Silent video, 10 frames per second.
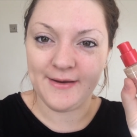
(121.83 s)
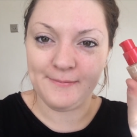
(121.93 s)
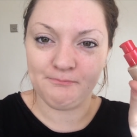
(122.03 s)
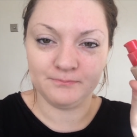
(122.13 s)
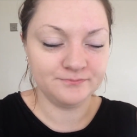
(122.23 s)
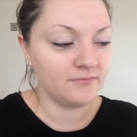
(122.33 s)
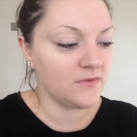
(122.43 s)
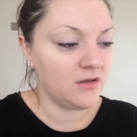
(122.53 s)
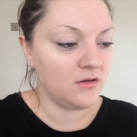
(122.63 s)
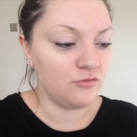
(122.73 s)
um,
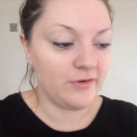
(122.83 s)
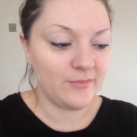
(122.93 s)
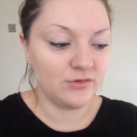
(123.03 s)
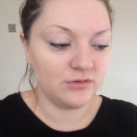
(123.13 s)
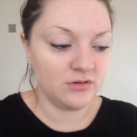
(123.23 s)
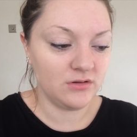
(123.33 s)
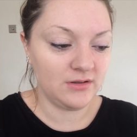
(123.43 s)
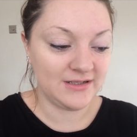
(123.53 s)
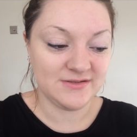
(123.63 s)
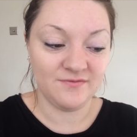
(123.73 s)
Rimmel
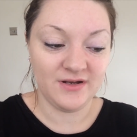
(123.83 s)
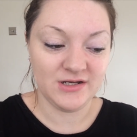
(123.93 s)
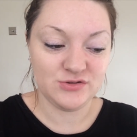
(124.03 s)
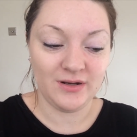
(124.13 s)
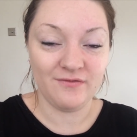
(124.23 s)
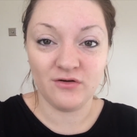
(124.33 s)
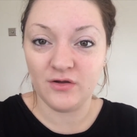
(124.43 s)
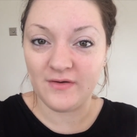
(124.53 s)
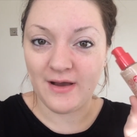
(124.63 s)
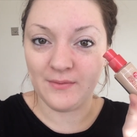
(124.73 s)
Lasting Finish
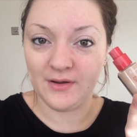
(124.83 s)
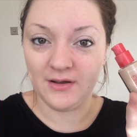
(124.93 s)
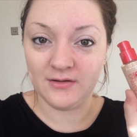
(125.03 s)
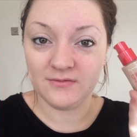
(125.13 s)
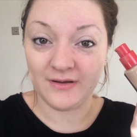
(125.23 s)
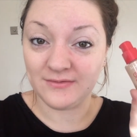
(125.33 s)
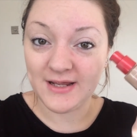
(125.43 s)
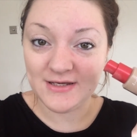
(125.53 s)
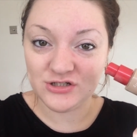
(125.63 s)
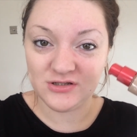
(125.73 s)
25 Hour
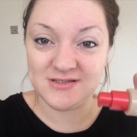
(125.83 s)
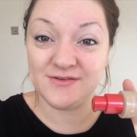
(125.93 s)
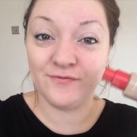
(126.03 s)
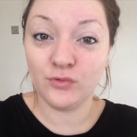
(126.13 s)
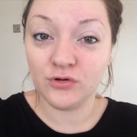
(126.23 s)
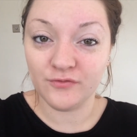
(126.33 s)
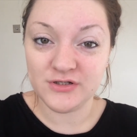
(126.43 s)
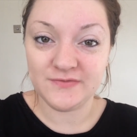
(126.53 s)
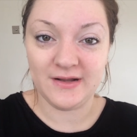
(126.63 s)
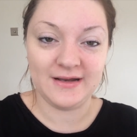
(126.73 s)
Foundation. This is a full
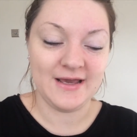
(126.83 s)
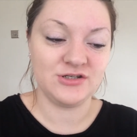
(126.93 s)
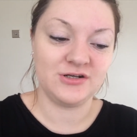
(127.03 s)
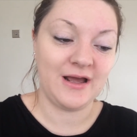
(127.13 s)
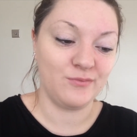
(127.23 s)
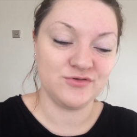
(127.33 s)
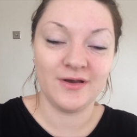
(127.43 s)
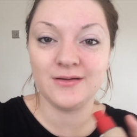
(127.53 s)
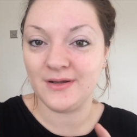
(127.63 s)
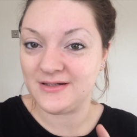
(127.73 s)
coverage foundation and was
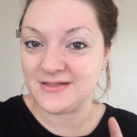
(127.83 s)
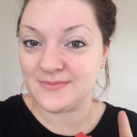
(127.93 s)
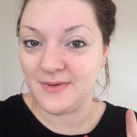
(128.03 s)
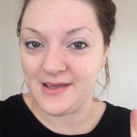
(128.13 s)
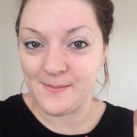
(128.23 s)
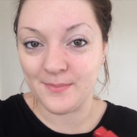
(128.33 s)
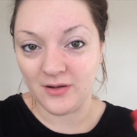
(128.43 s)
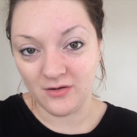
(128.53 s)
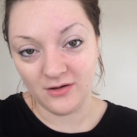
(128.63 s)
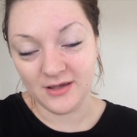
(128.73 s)
recommended to me
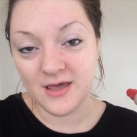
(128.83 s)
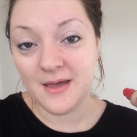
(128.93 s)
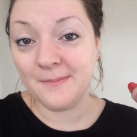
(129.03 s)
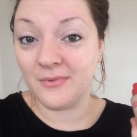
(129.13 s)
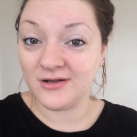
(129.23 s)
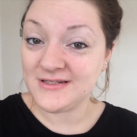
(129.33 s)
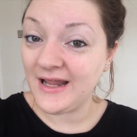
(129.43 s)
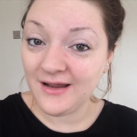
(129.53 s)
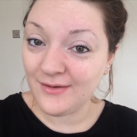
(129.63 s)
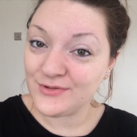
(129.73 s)
by
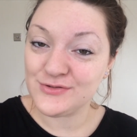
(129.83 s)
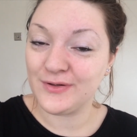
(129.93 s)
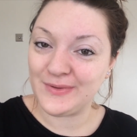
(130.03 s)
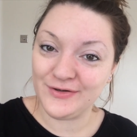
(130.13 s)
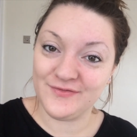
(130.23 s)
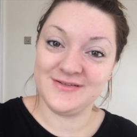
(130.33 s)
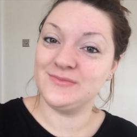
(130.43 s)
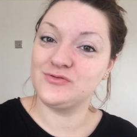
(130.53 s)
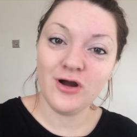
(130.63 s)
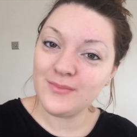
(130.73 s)
Martella, which is one of my lovely
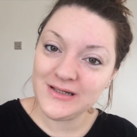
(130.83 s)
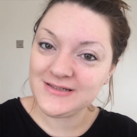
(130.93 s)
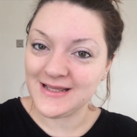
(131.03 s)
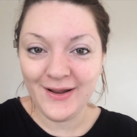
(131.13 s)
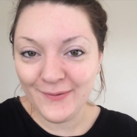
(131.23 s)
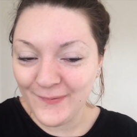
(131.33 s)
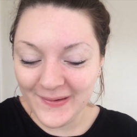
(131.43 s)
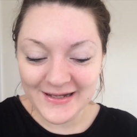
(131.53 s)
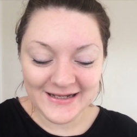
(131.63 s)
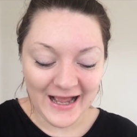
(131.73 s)
subscribers, hello.
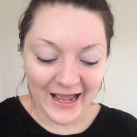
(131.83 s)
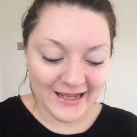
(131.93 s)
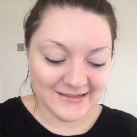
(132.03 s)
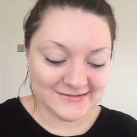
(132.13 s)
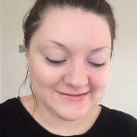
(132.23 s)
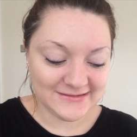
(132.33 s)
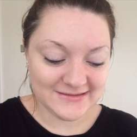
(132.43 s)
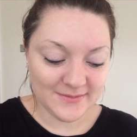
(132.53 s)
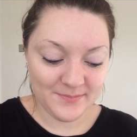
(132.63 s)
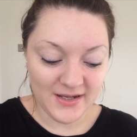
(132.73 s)

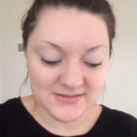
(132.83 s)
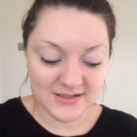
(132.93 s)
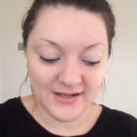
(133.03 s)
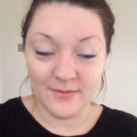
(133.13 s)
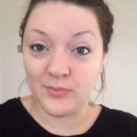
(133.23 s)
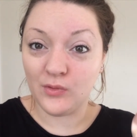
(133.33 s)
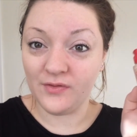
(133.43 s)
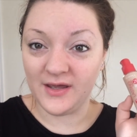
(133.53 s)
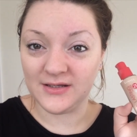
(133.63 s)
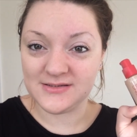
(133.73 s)
And basically I
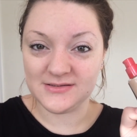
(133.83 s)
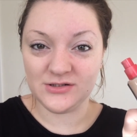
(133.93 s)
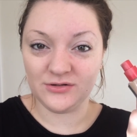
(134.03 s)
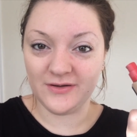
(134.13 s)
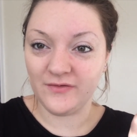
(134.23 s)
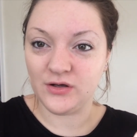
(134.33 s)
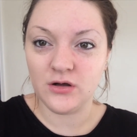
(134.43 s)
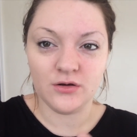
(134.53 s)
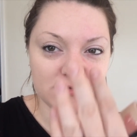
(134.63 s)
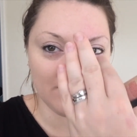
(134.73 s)
bought this to give it a
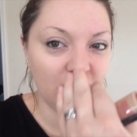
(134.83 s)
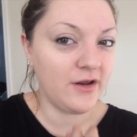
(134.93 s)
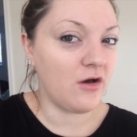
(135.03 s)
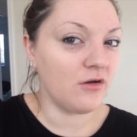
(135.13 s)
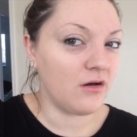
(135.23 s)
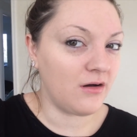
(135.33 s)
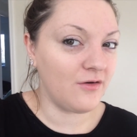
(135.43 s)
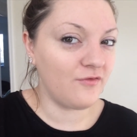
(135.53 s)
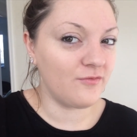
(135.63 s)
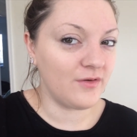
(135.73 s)
go. So I've got it on
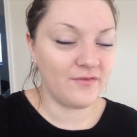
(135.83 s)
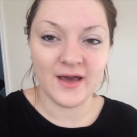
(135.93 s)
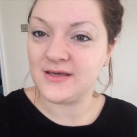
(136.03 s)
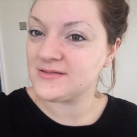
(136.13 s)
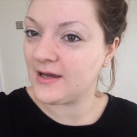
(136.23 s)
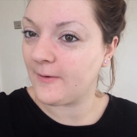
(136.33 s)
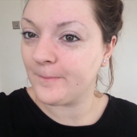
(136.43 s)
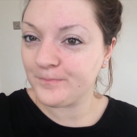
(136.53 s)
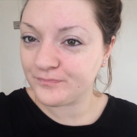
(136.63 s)
half of my face now.